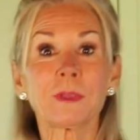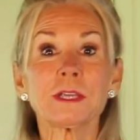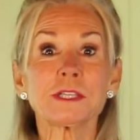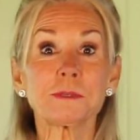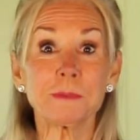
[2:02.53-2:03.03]

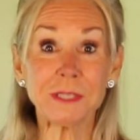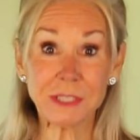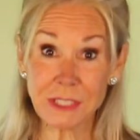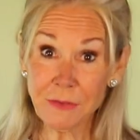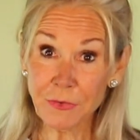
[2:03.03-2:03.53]

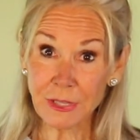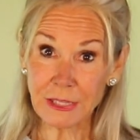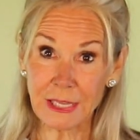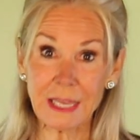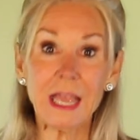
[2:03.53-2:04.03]

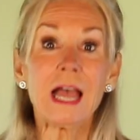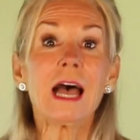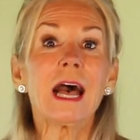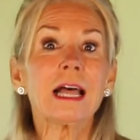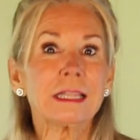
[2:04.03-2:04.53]
Specifically,
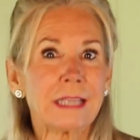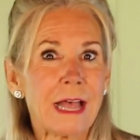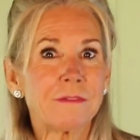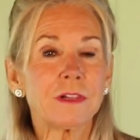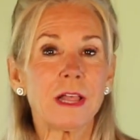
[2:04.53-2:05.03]
a
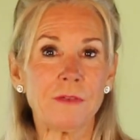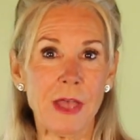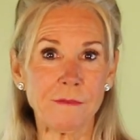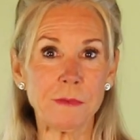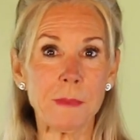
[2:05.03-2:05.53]
level of
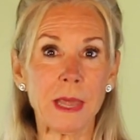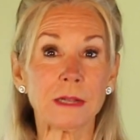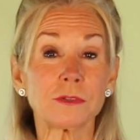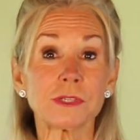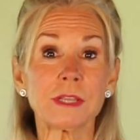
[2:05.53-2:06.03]
heavy
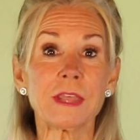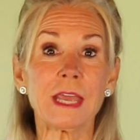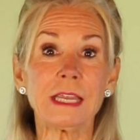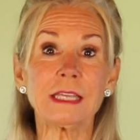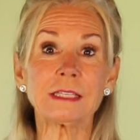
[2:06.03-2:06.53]
metals
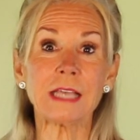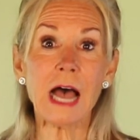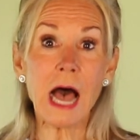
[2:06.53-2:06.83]
that is